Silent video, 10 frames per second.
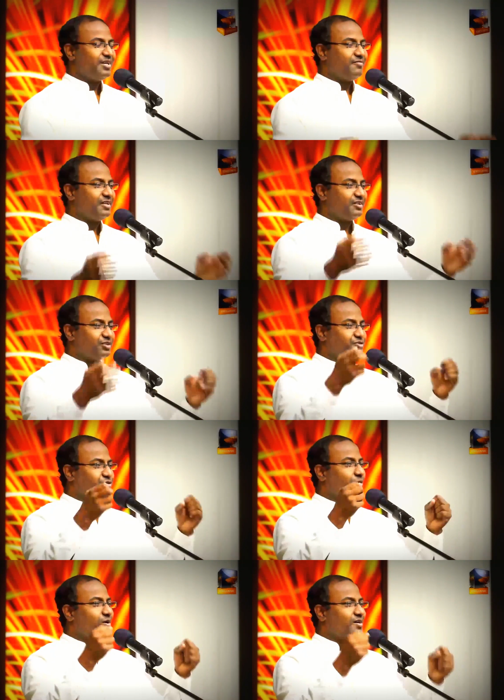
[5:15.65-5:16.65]
Even when the
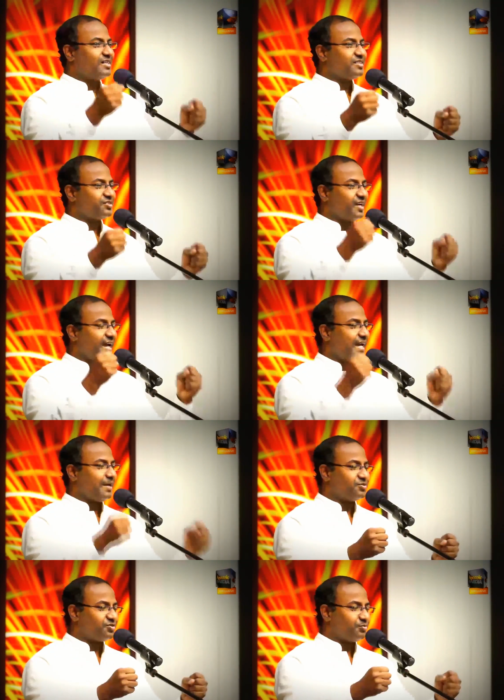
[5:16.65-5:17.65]
strongest
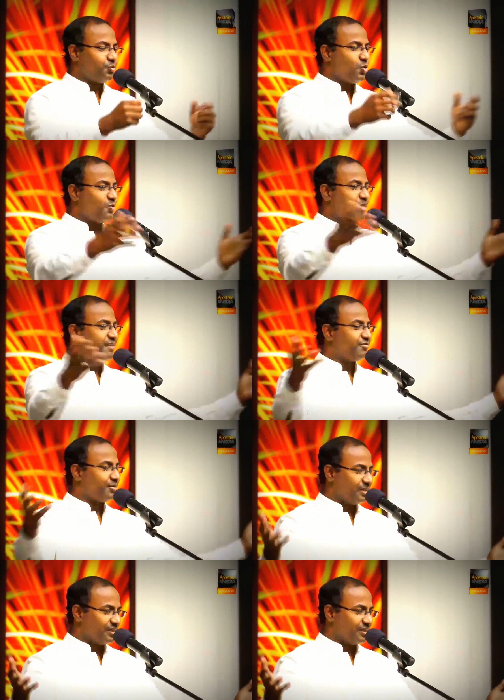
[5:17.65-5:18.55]
helps move away from